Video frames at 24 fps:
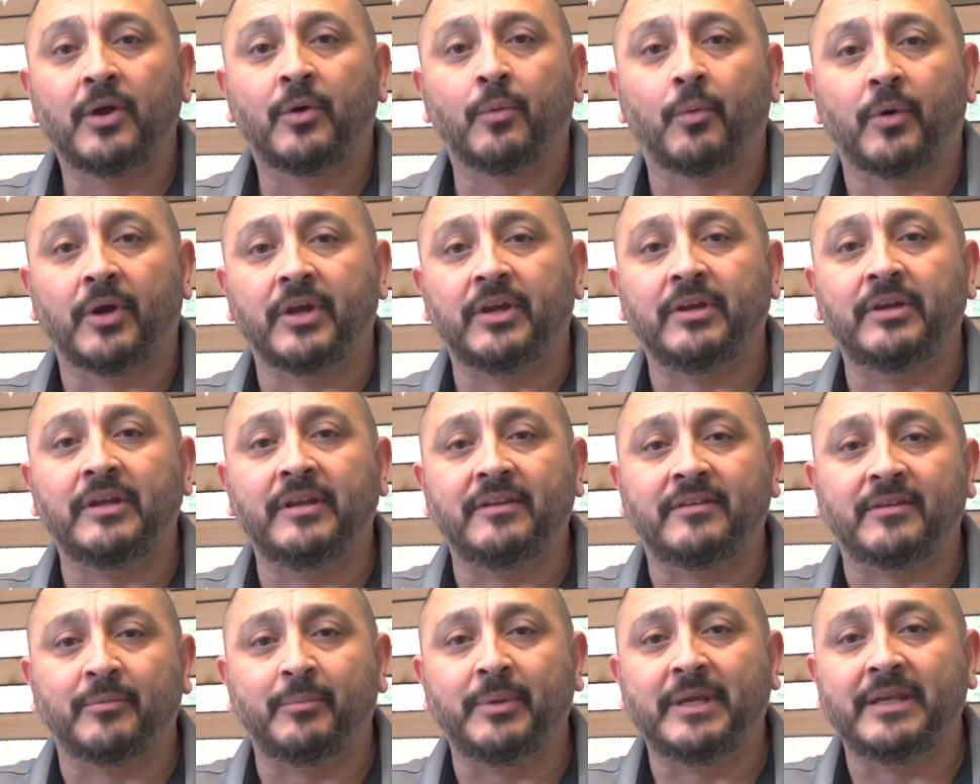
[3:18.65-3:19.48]
where you
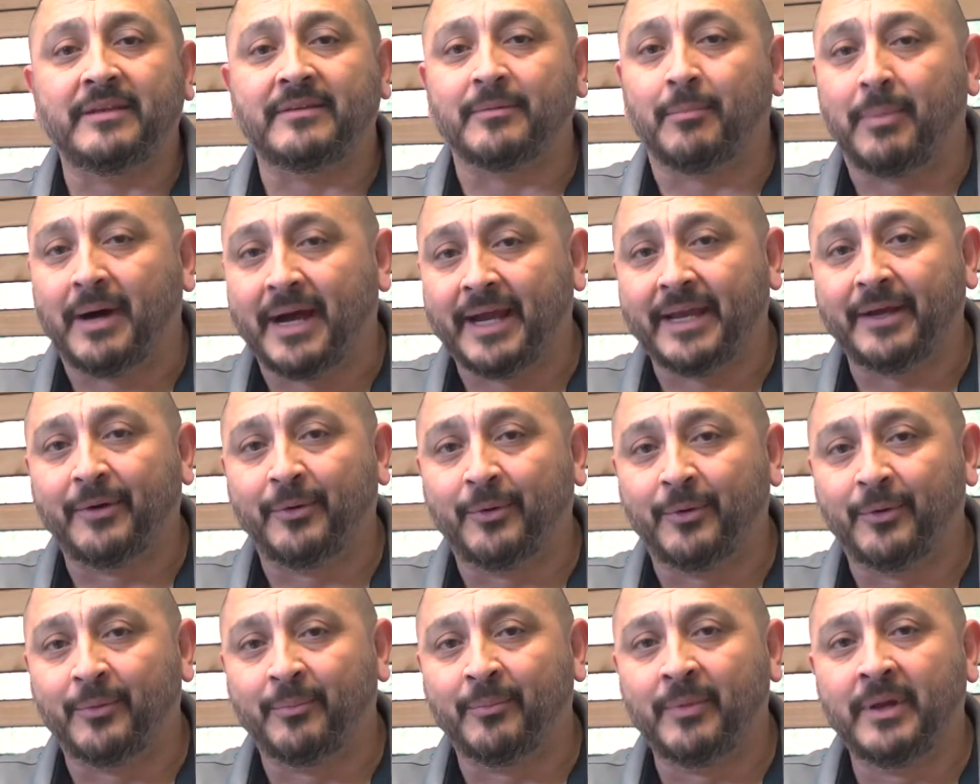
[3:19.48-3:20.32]
need to be to buy a
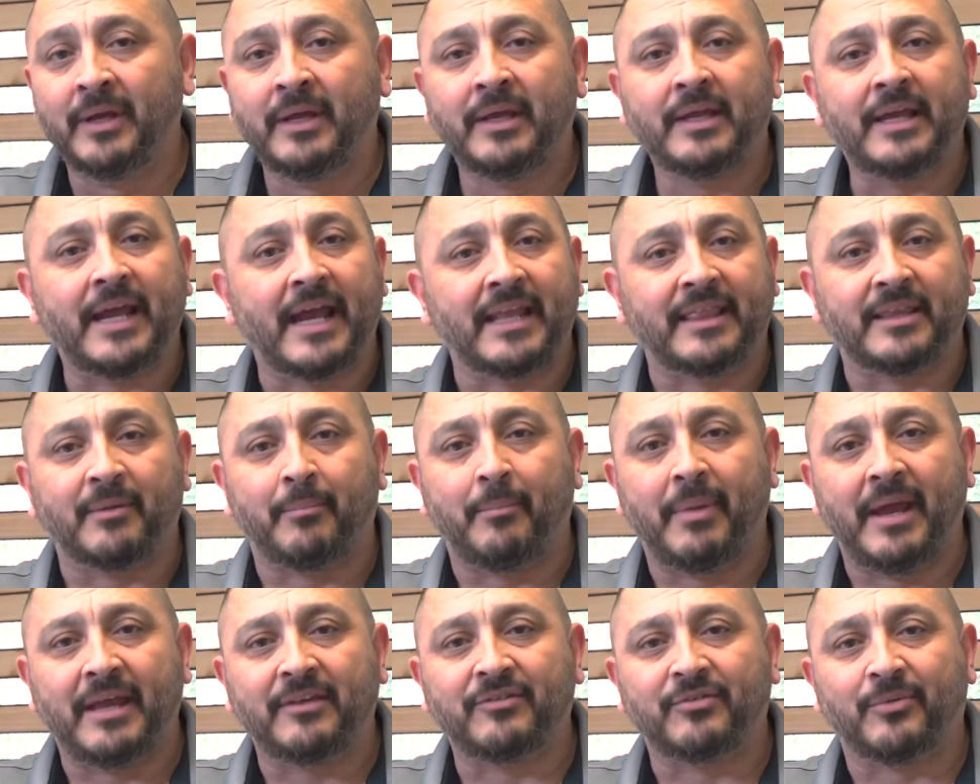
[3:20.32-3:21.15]
home at the
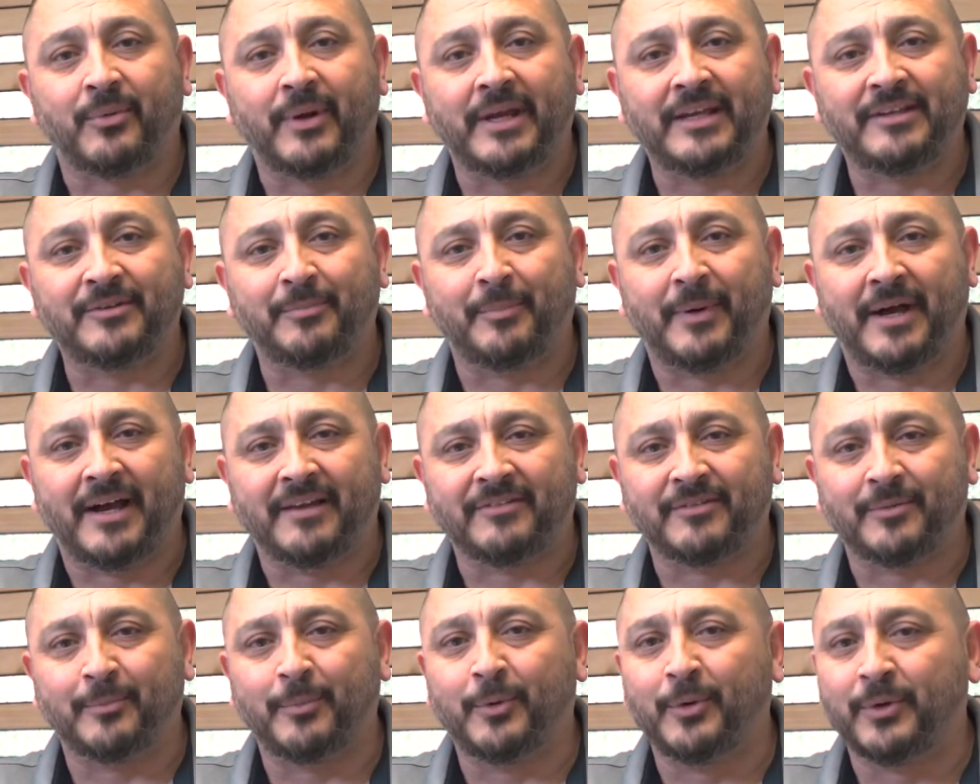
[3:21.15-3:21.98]
best rates
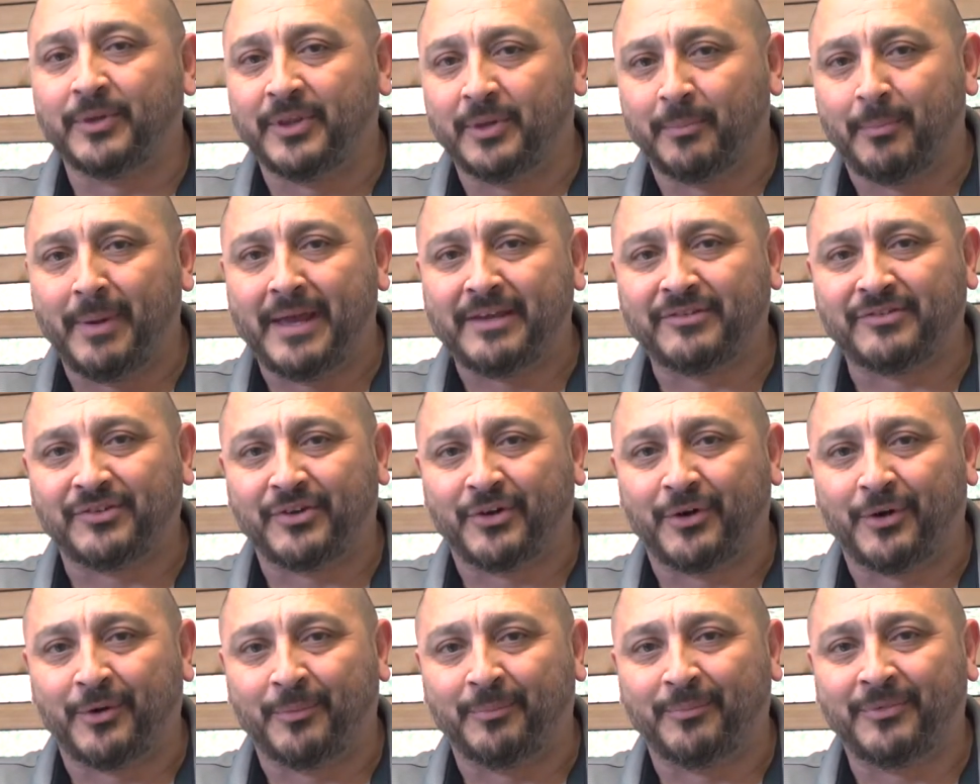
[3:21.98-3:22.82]
possible at the best
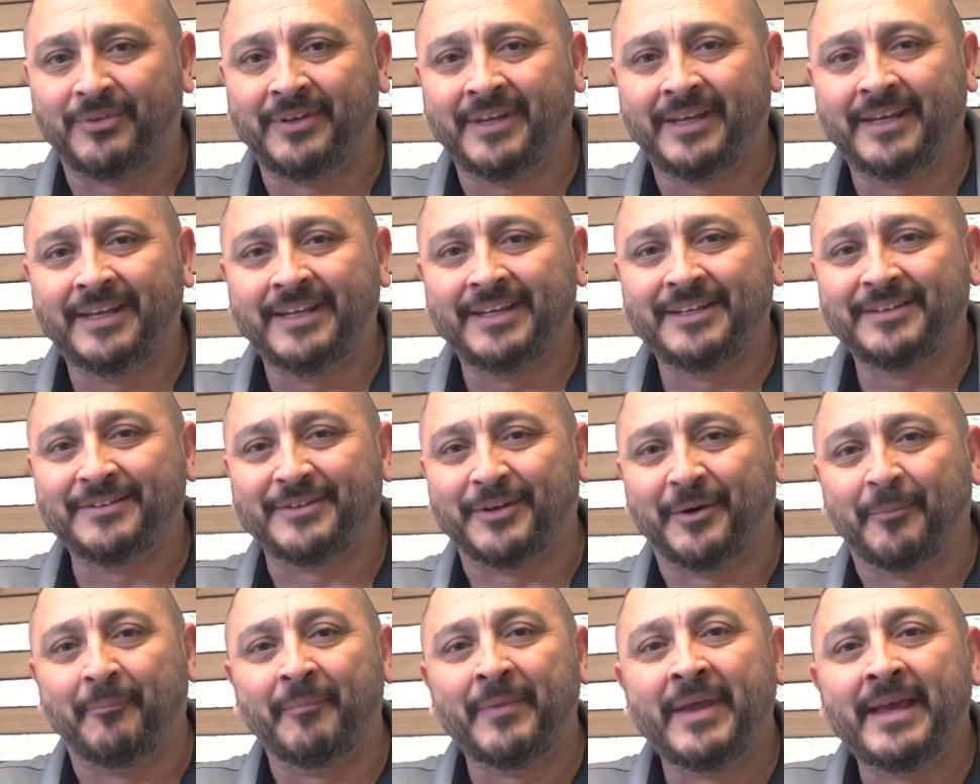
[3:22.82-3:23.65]
terms.
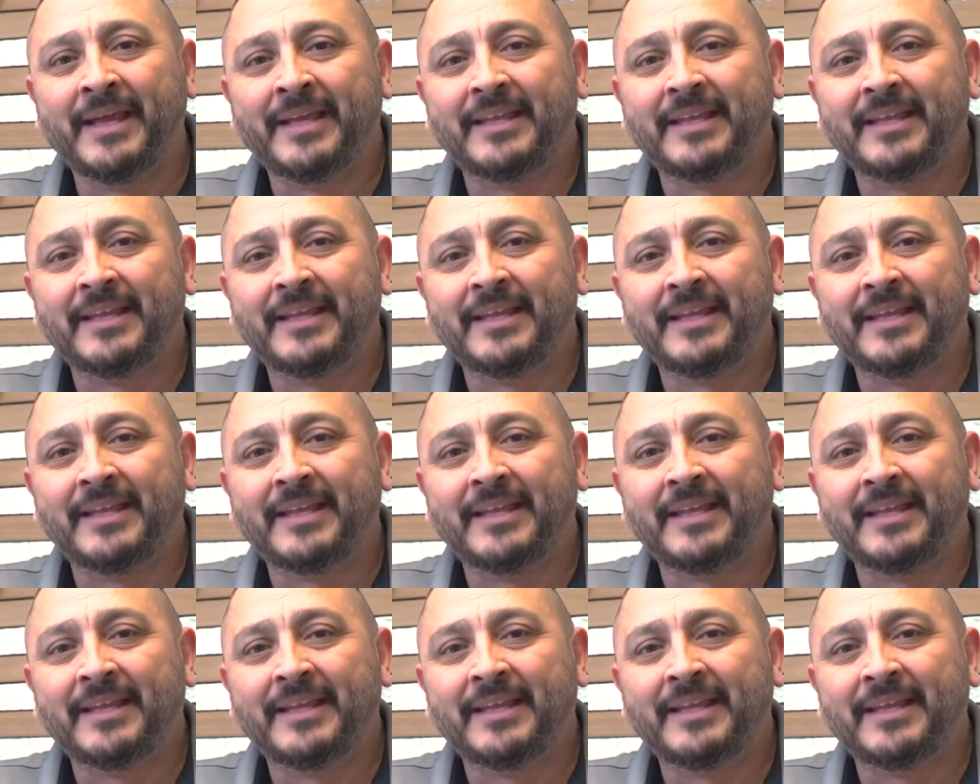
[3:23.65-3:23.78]
So